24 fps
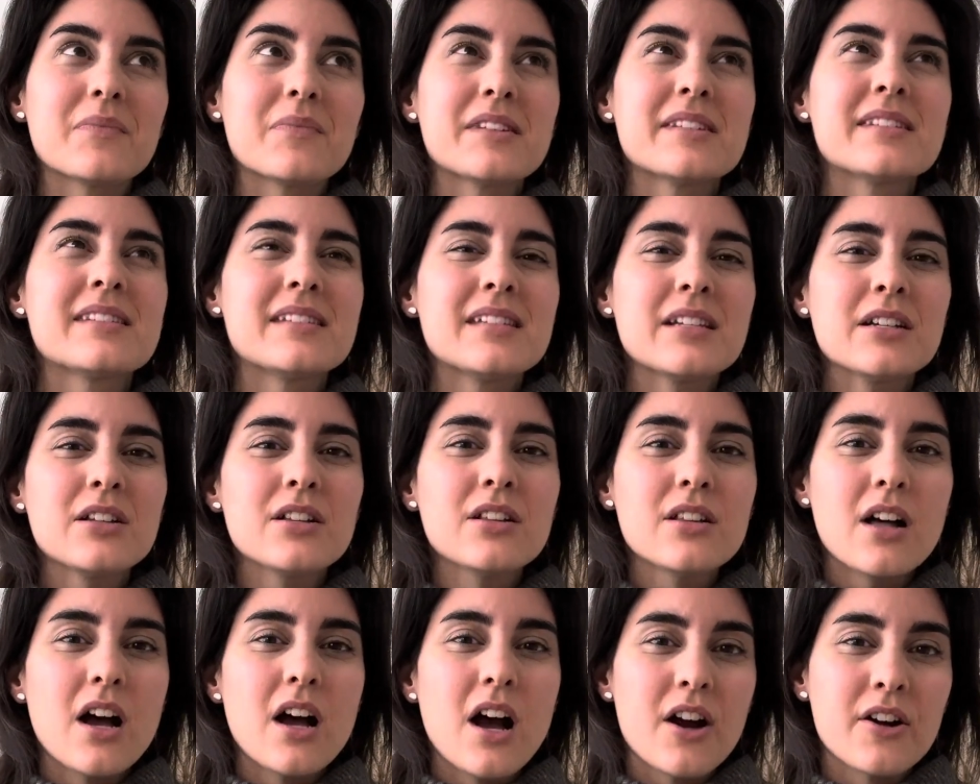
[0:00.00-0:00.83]

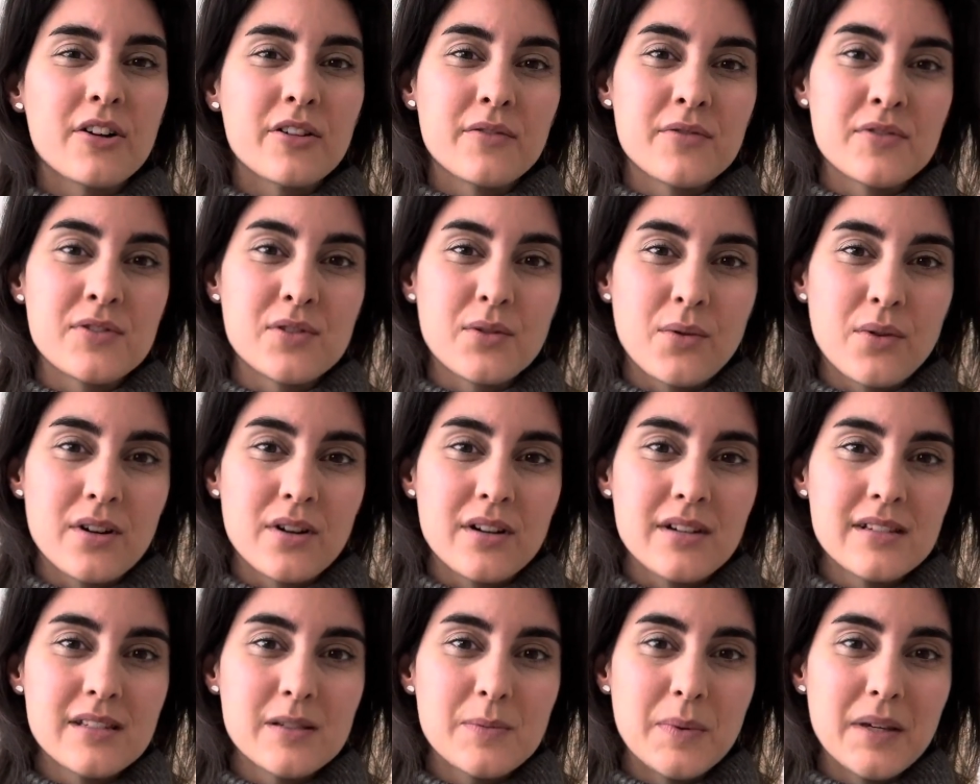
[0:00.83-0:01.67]
still out of
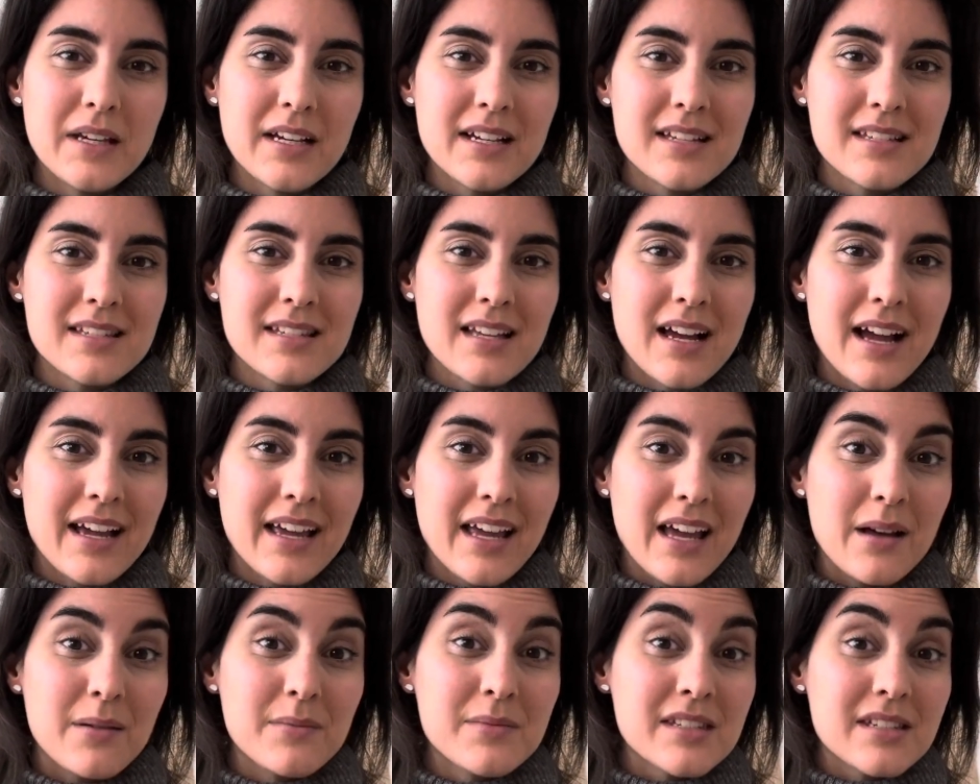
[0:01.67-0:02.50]
sorts because I
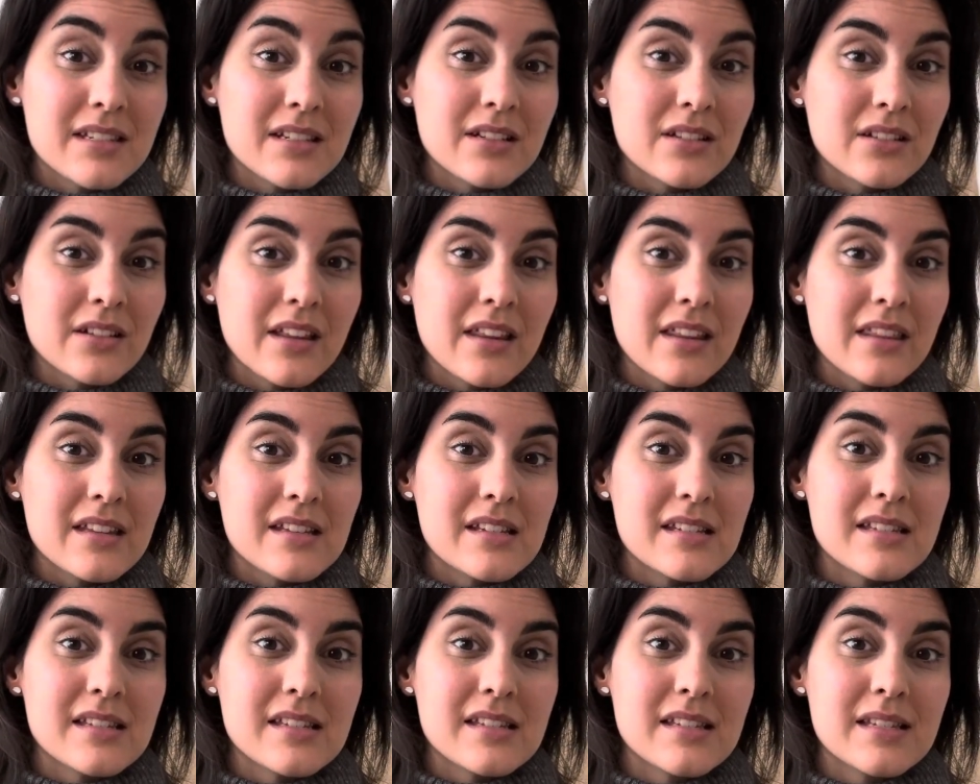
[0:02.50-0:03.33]
am still in
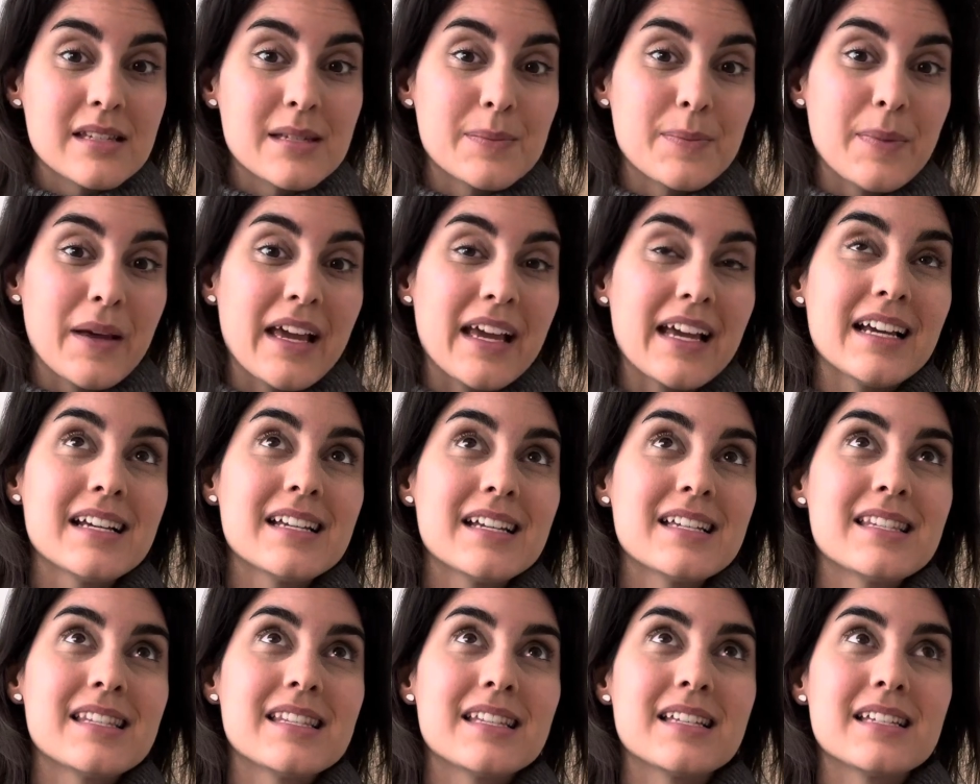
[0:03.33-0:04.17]
this
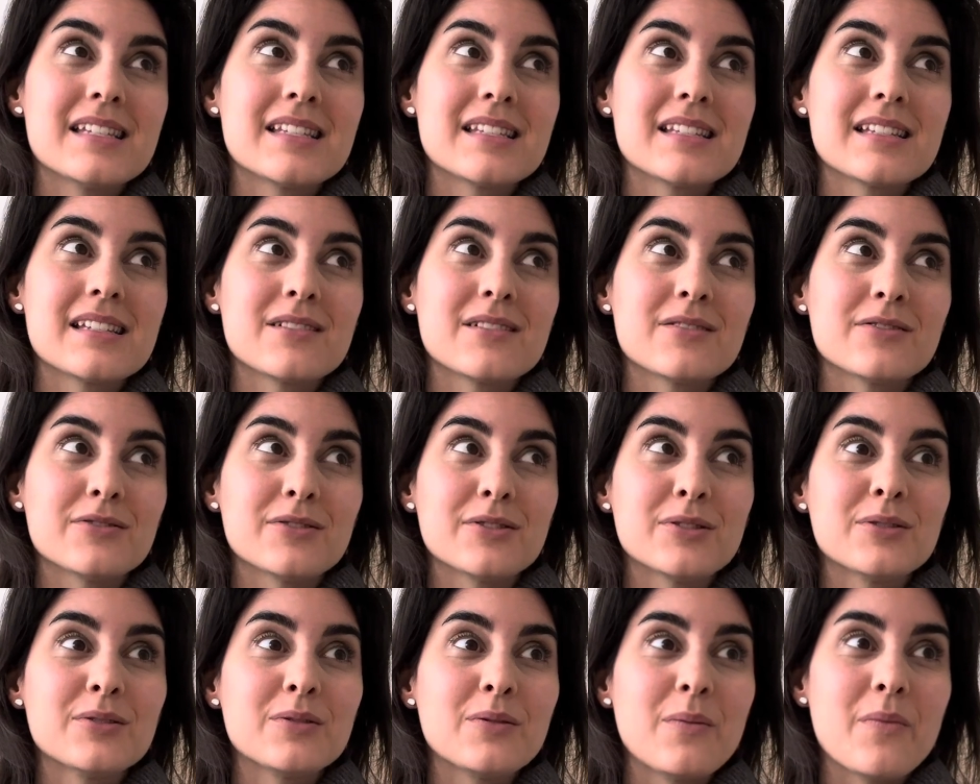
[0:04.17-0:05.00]
space, this
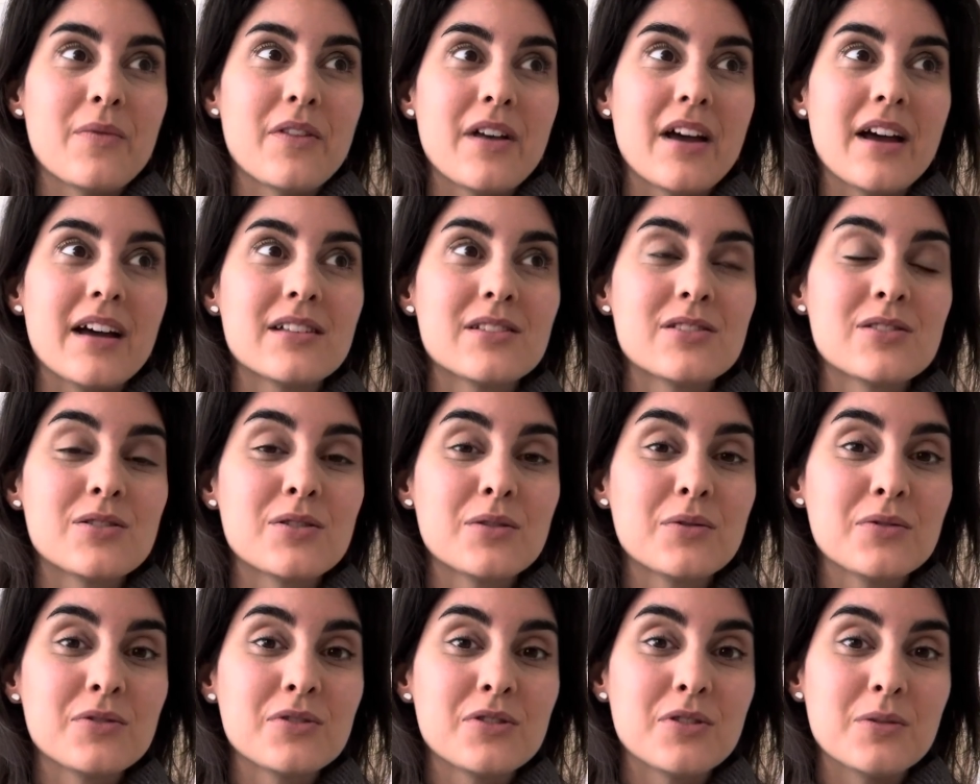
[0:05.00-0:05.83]
room that
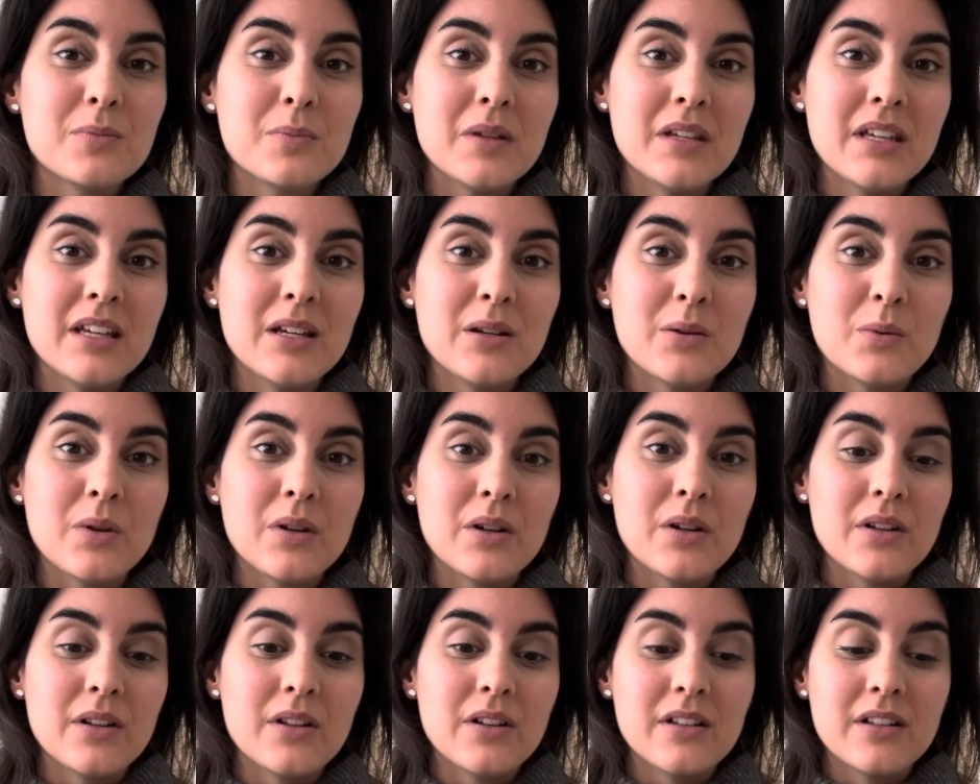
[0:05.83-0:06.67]
soon to be
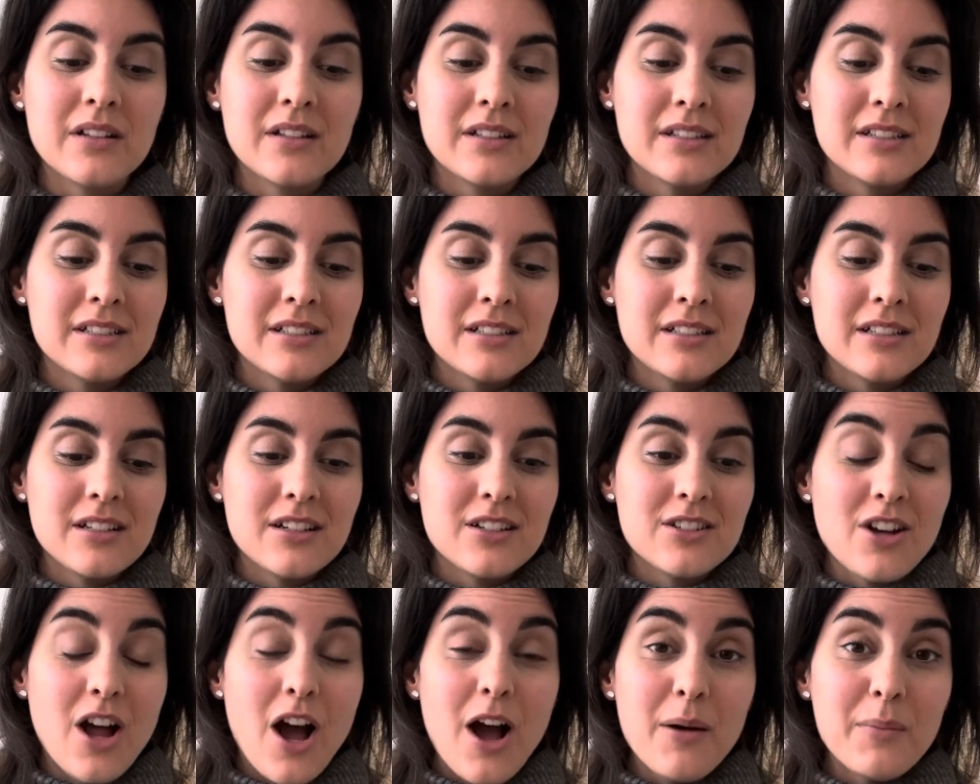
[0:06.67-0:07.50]

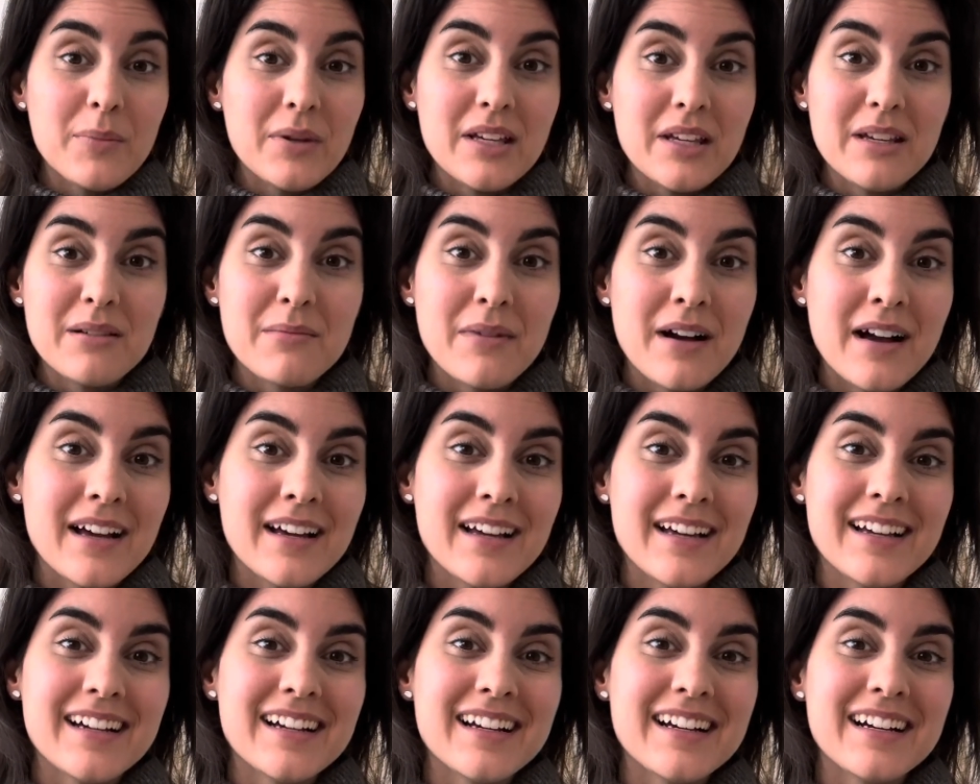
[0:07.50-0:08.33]
not be
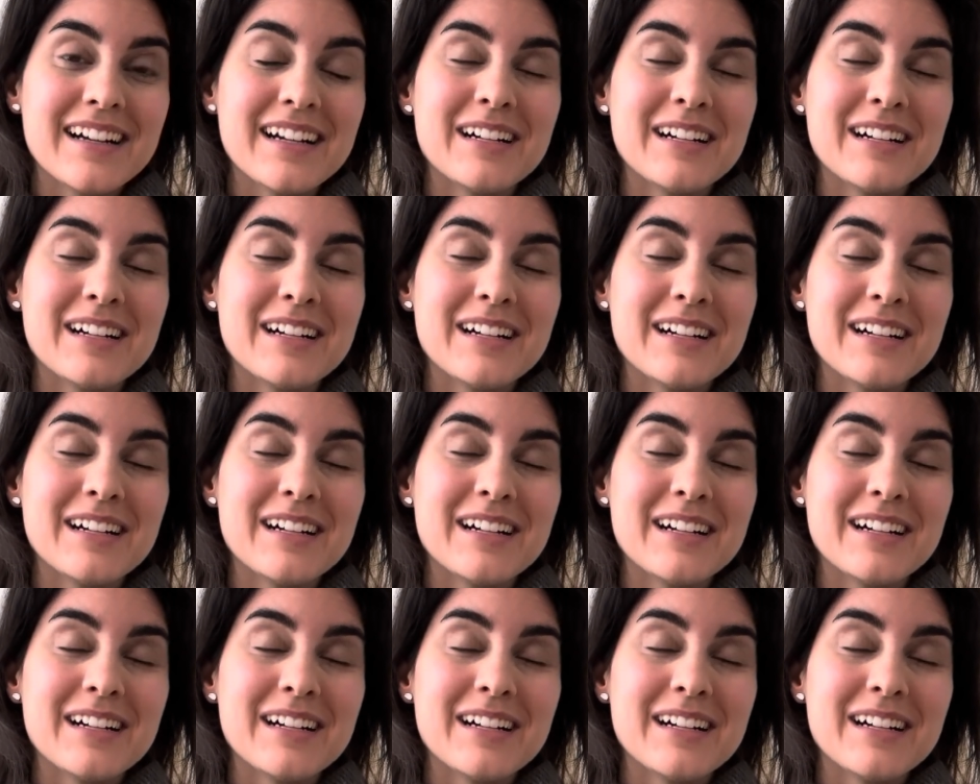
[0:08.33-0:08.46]
my